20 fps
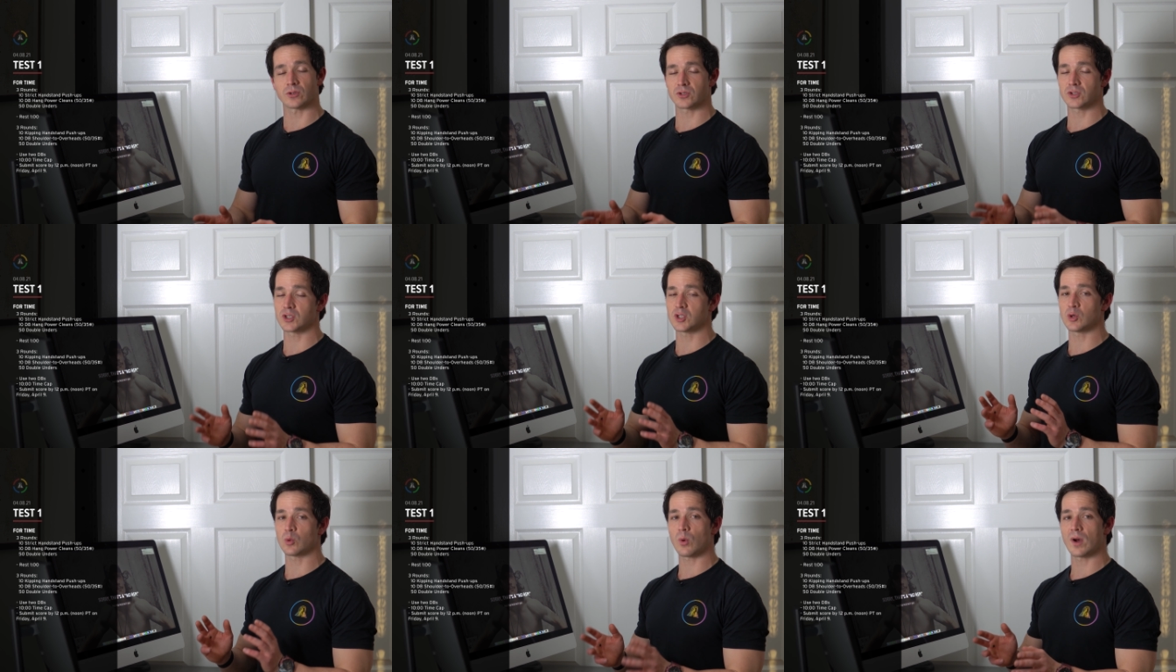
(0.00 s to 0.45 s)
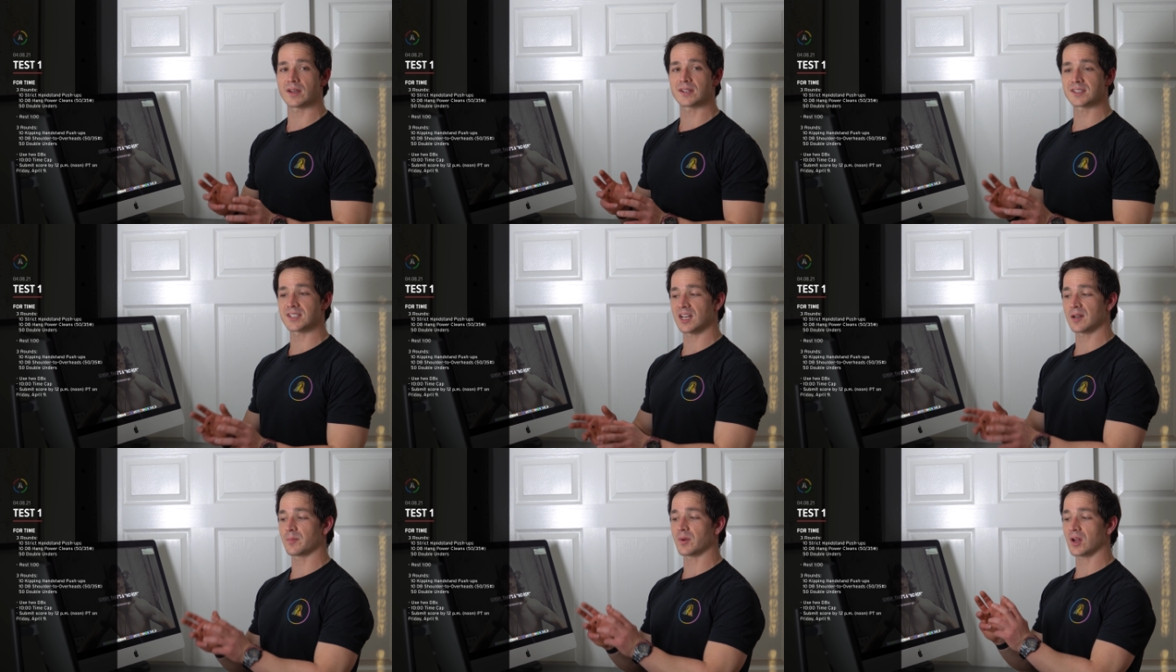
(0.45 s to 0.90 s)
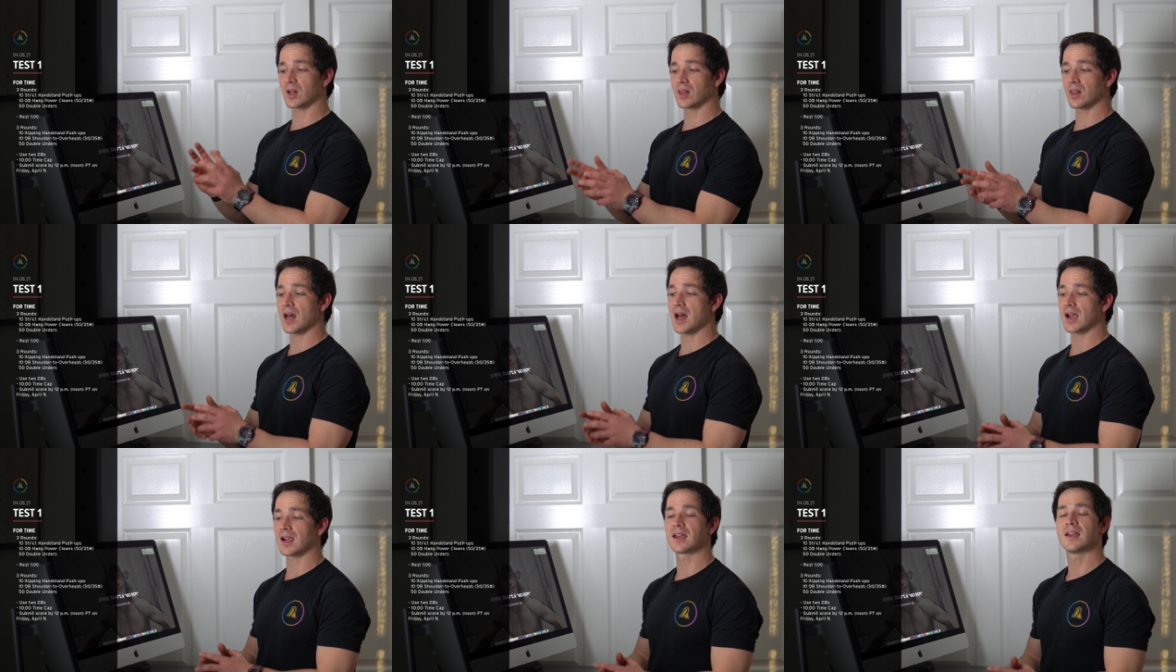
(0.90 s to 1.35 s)
So you'll want to set up a
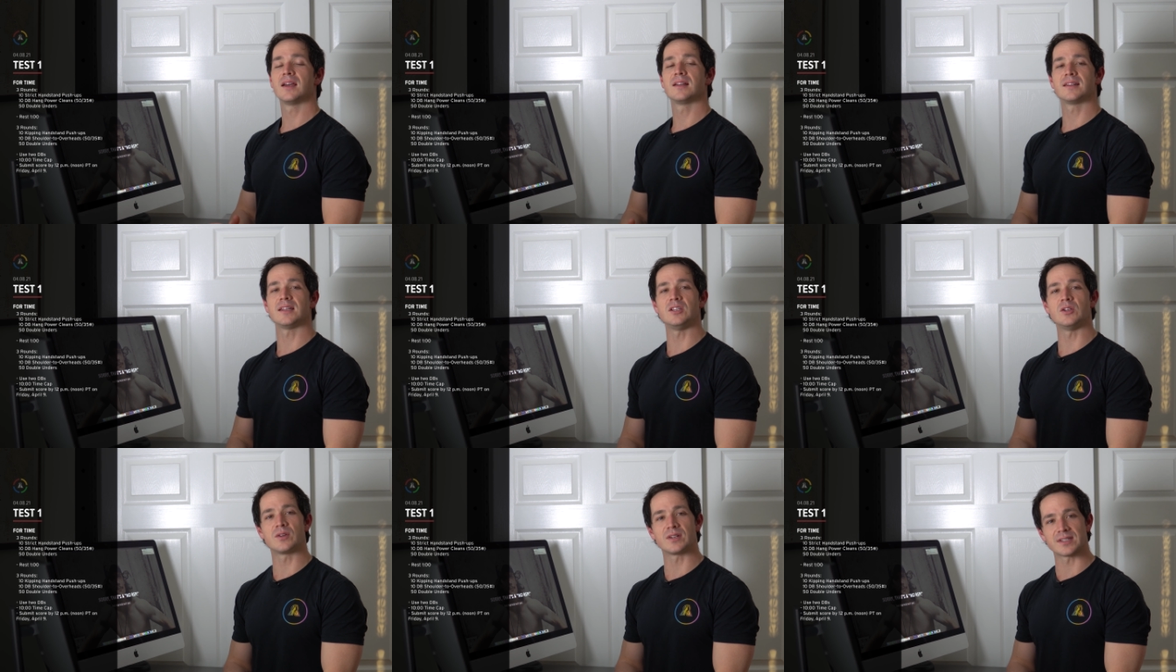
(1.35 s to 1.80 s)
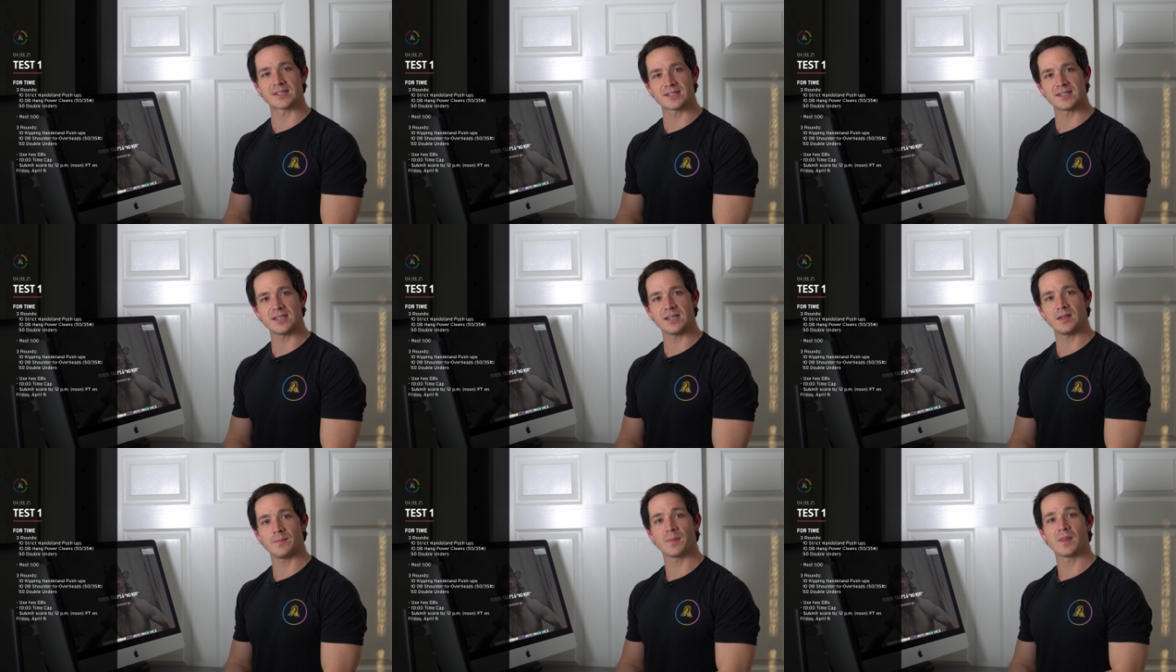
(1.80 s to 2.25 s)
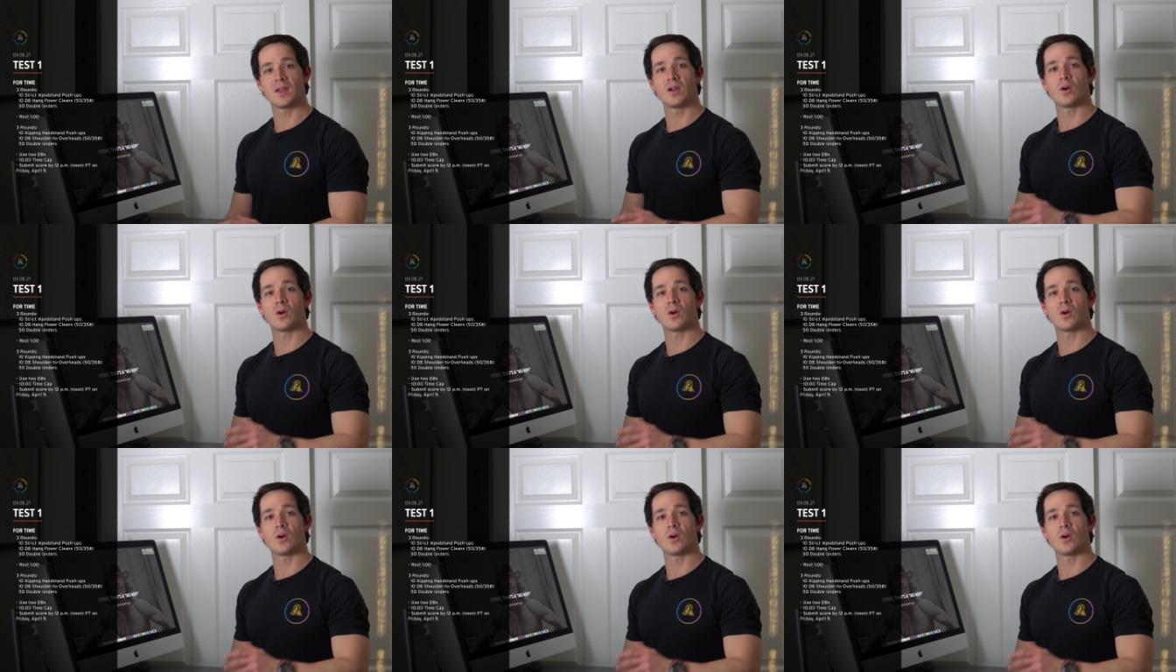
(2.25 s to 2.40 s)
clock that you can see